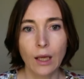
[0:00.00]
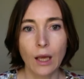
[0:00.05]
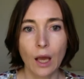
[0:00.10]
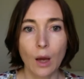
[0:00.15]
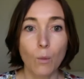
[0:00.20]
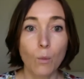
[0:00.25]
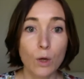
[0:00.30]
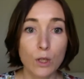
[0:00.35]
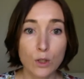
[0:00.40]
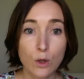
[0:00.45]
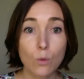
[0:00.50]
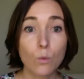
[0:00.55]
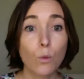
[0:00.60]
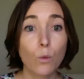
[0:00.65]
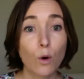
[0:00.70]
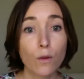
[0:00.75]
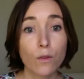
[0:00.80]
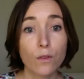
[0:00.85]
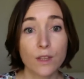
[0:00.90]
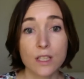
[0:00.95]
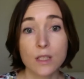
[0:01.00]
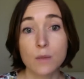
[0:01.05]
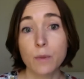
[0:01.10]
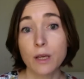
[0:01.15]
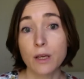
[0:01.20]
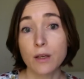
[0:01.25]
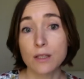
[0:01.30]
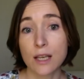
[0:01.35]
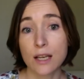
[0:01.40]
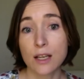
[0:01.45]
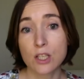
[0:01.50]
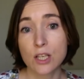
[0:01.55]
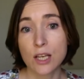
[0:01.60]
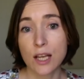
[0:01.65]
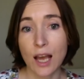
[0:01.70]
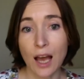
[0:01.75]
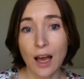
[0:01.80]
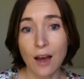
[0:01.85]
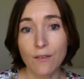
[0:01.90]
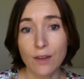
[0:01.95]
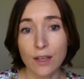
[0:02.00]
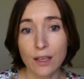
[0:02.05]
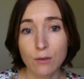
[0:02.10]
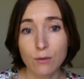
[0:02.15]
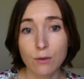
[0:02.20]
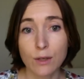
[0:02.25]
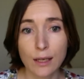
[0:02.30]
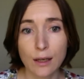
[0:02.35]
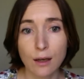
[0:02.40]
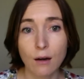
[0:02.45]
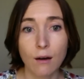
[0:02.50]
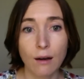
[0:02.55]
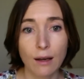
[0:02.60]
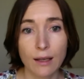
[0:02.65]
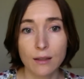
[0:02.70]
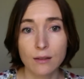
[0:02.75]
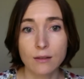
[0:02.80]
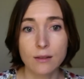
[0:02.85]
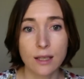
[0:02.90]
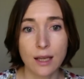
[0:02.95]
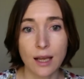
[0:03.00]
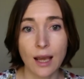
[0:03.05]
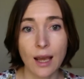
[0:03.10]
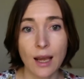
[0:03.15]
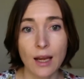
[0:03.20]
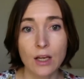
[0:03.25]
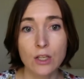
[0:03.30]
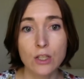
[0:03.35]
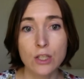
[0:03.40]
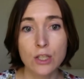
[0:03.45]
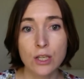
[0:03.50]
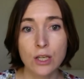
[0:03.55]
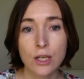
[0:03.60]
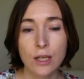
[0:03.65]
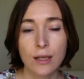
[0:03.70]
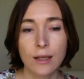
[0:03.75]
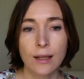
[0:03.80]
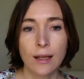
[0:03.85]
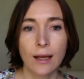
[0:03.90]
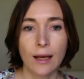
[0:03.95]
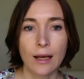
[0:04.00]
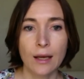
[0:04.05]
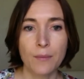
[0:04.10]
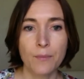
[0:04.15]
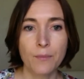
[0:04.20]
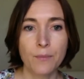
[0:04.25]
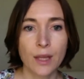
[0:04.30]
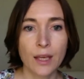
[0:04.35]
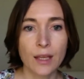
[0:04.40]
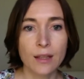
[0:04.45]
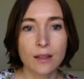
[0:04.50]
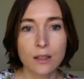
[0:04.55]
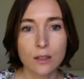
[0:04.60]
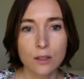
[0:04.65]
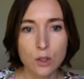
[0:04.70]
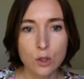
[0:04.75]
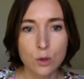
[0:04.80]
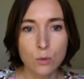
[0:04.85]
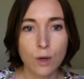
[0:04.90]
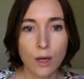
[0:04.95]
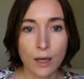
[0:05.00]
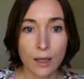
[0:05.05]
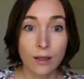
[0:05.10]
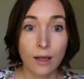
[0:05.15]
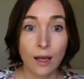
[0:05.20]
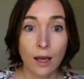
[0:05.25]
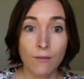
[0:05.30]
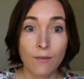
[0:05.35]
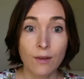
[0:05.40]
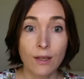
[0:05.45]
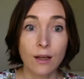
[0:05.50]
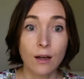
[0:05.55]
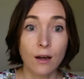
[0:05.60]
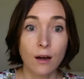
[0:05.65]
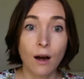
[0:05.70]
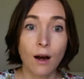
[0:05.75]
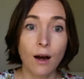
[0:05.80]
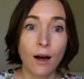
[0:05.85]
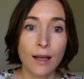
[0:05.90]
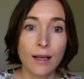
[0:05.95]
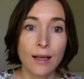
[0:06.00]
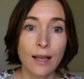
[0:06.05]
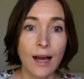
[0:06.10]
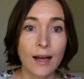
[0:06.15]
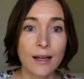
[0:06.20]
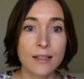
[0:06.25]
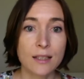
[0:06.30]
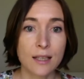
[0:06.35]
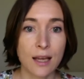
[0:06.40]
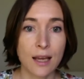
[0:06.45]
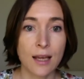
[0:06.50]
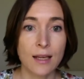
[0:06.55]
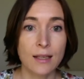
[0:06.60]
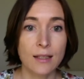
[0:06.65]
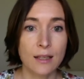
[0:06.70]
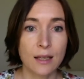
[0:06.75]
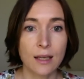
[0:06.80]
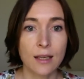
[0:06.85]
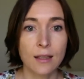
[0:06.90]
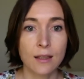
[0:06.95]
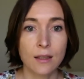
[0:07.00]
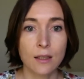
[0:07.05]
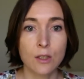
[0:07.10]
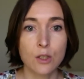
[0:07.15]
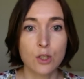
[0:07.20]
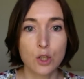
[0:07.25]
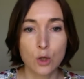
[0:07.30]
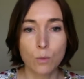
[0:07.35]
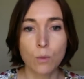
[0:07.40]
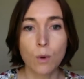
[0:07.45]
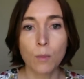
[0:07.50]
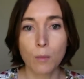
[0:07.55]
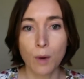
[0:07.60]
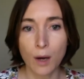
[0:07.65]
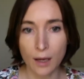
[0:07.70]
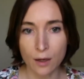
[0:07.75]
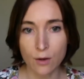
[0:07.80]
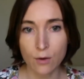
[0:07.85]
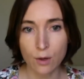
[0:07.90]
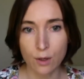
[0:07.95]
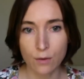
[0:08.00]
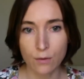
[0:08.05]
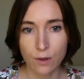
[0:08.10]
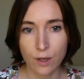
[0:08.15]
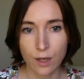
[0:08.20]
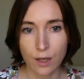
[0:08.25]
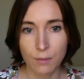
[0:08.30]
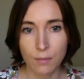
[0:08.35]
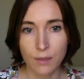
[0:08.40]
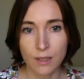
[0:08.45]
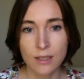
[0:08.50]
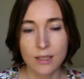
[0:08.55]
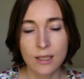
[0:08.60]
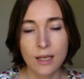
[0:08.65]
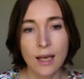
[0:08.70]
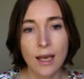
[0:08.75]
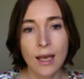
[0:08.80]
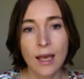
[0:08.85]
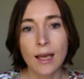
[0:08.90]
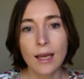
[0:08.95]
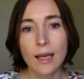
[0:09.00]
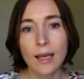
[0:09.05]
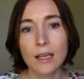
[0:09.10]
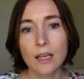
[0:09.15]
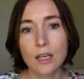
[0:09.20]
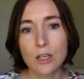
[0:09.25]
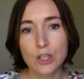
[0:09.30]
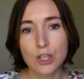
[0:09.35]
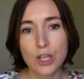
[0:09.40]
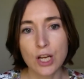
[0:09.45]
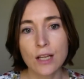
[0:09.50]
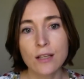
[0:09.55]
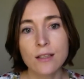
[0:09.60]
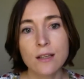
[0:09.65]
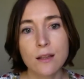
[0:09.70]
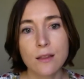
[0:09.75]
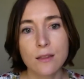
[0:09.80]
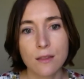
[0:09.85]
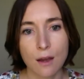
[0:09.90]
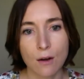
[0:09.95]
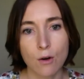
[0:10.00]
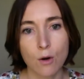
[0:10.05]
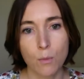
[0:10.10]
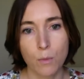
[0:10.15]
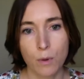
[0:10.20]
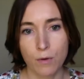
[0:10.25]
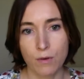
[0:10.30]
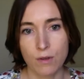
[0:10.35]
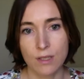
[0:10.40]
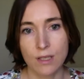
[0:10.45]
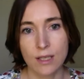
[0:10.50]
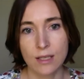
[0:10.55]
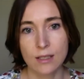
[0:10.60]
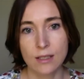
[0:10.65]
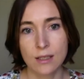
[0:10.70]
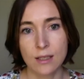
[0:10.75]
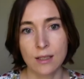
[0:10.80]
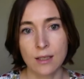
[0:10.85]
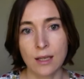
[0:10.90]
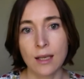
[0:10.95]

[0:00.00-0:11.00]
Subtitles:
And we don't want this because actually having a really high LDH in the tumor and having high lactate in the tumor microenvironment can engender therapy resistance.